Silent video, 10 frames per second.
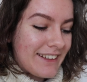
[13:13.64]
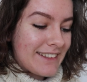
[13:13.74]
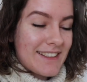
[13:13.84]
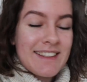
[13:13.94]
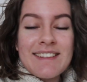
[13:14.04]

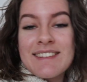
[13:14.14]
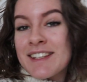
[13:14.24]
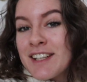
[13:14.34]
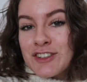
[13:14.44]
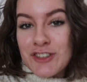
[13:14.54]
It
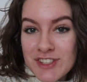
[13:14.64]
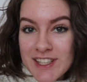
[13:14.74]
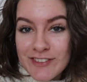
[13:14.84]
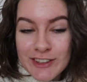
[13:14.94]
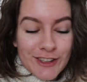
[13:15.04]
is just
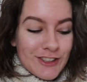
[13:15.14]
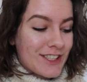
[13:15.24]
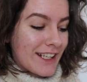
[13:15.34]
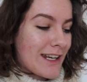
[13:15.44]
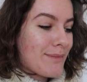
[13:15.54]
after
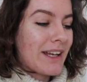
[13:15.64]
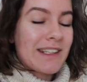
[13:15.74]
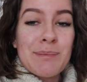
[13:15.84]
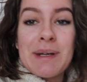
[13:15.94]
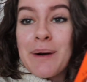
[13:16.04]
lunchtime and
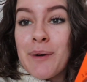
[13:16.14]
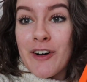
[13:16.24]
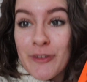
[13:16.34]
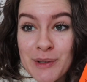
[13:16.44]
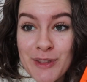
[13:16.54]
I'm now
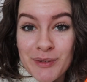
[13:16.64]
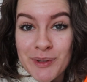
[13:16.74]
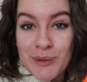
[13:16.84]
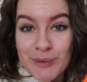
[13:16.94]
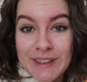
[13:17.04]
halfway
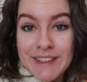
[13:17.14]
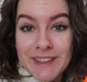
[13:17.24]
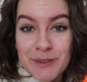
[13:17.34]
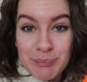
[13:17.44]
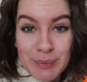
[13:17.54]
through reading